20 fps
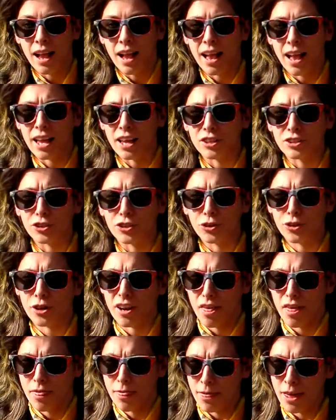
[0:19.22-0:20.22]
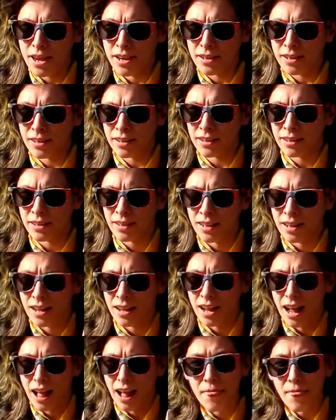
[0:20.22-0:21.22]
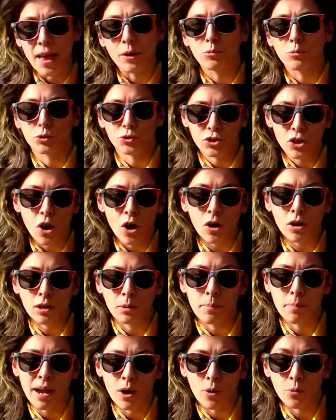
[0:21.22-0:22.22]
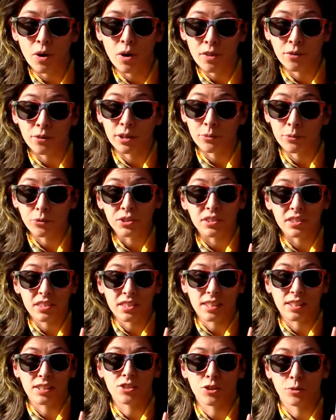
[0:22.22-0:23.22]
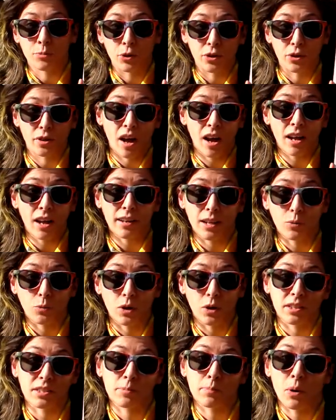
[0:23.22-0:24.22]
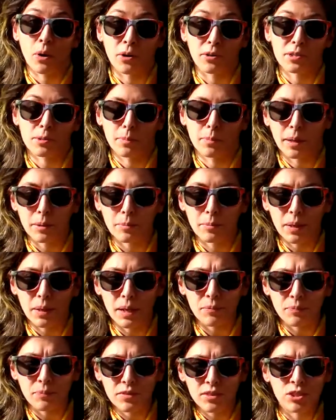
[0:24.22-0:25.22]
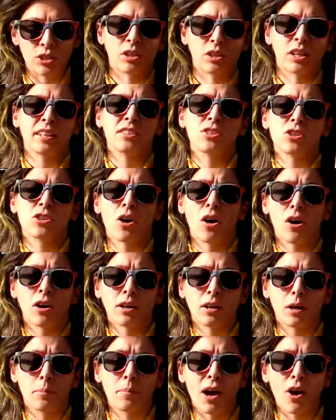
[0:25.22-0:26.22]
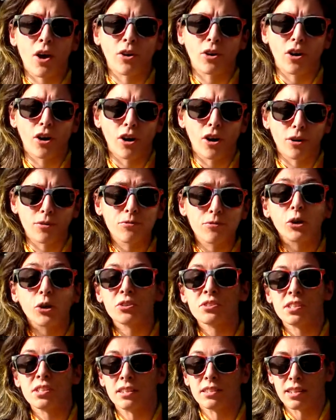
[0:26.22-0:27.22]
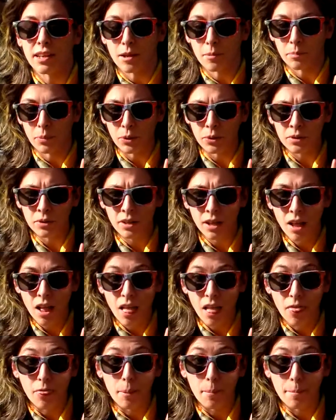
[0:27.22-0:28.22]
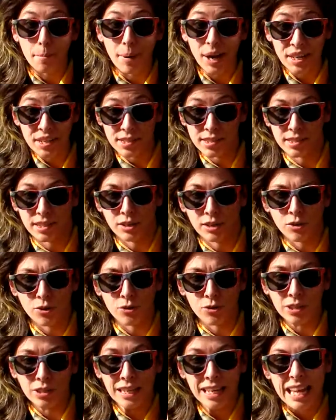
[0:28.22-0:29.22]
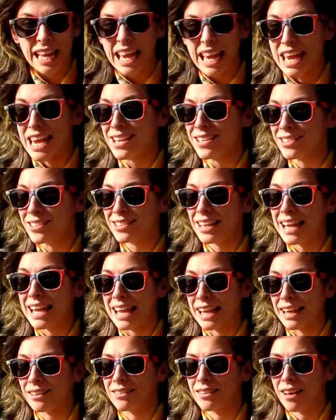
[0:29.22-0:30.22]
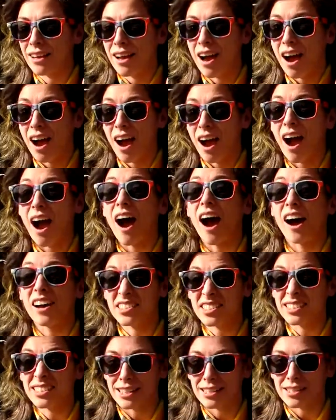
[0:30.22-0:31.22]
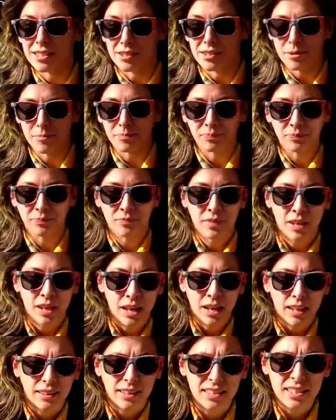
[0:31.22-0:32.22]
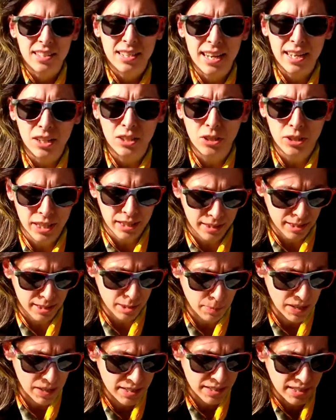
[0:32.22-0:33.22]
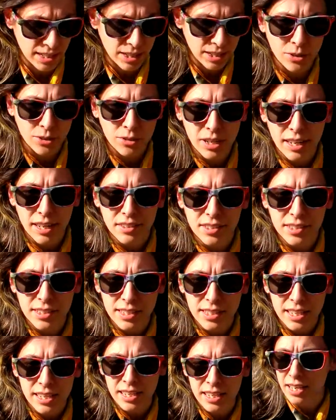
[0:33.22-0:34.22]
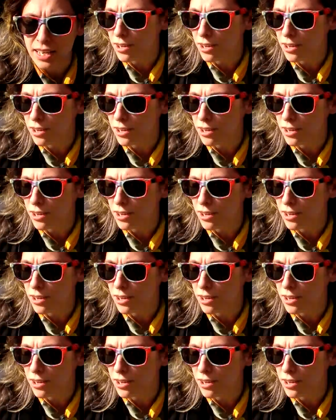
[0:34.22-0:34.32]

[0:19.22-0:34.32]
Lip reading: And you're going to think, and then we'll talk about whether it was a system or not and what its parts might be. So let's talk about our first example, the bicycle. Is it a system? Let's take a look at this bicycle and see